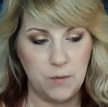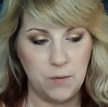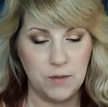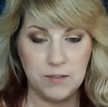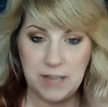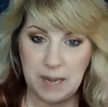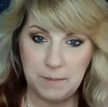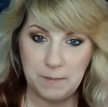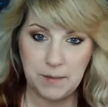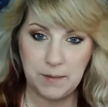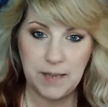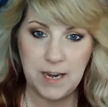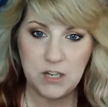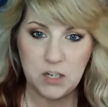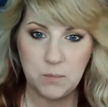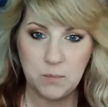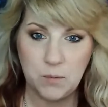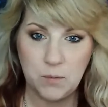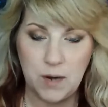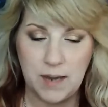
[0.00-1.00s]
there's an
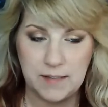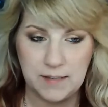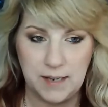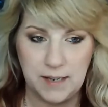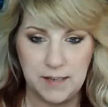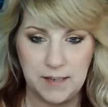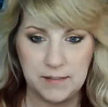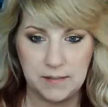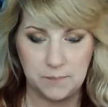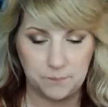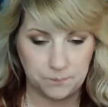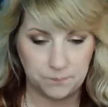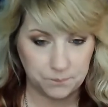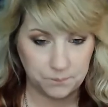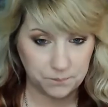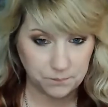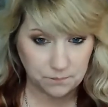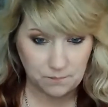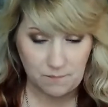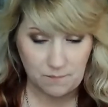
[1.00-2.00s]
application process.
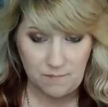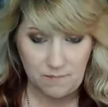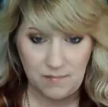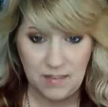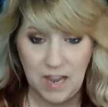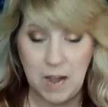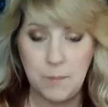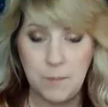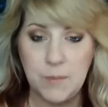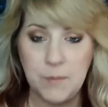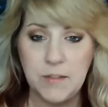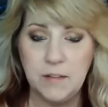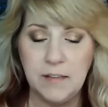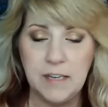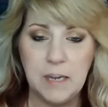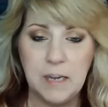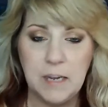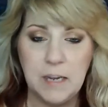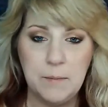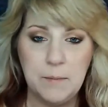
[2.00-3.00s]
I'll put the
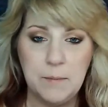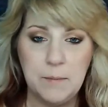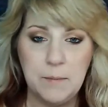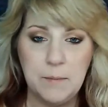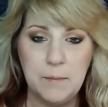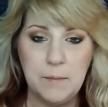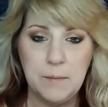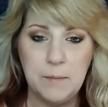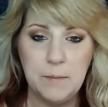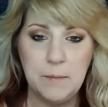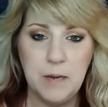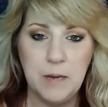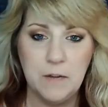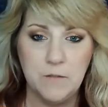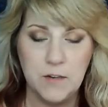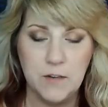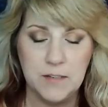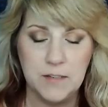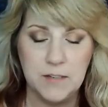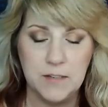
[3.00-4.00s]
link up here
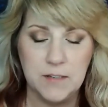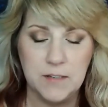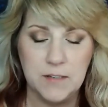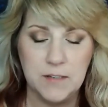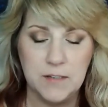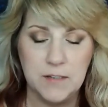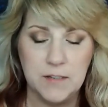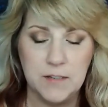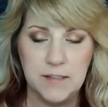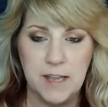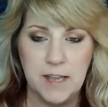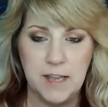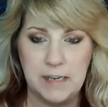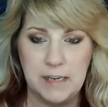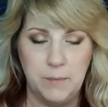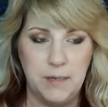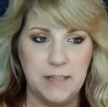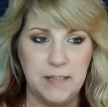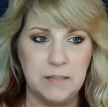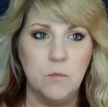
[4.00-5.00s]
for a second,
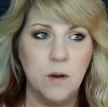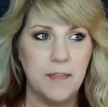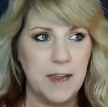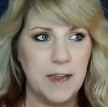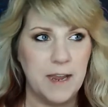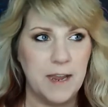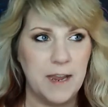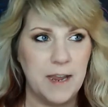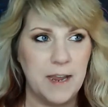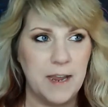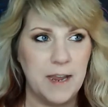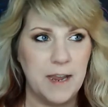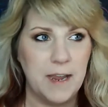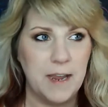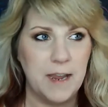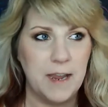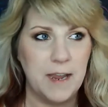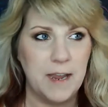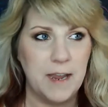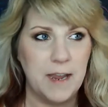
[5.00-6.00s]
but it's more than
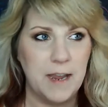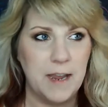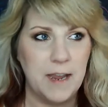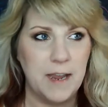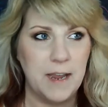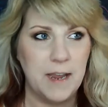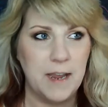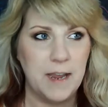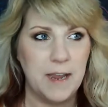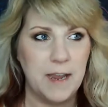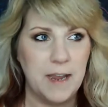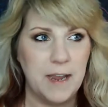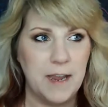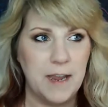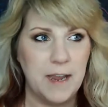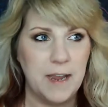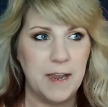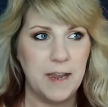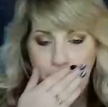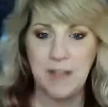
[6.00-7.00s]
I'm
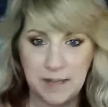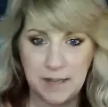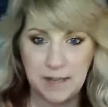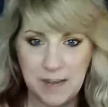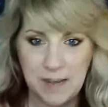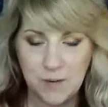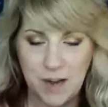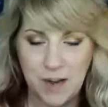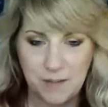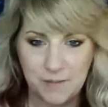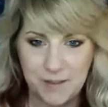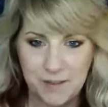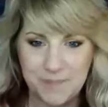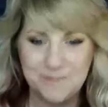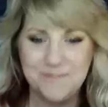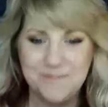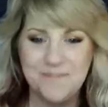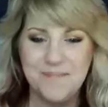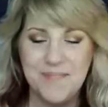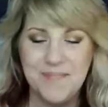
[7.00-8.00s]
not a nonprofit.
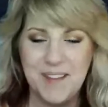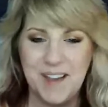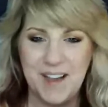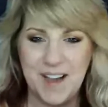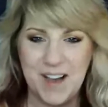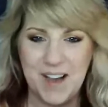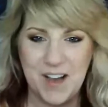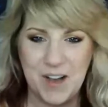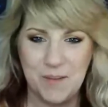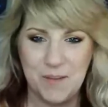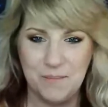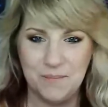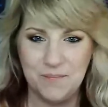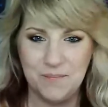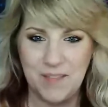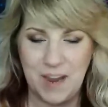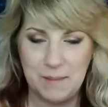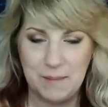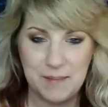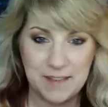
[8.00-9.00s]
I'm
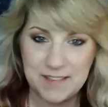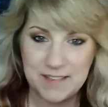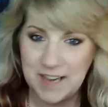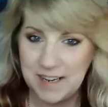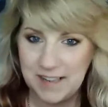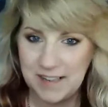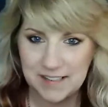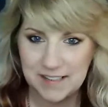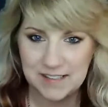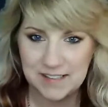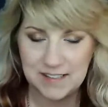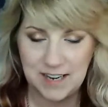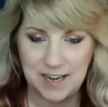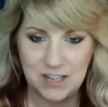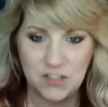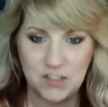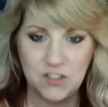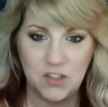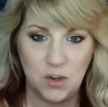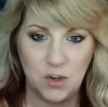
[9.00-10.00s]
not TEDx stage,
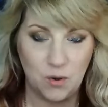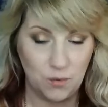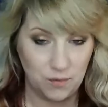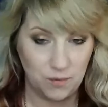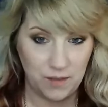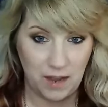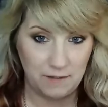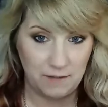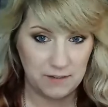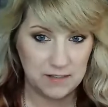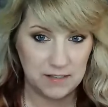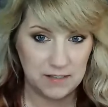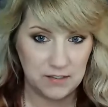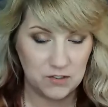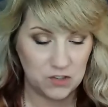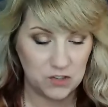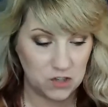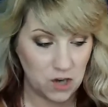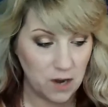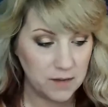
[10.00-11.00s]
so obviously there's a
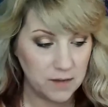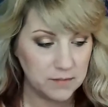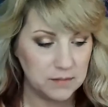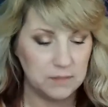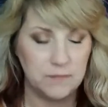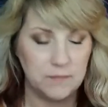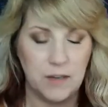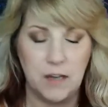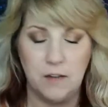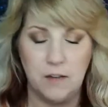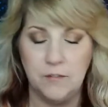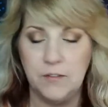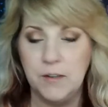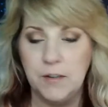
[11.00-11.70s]
cost involved.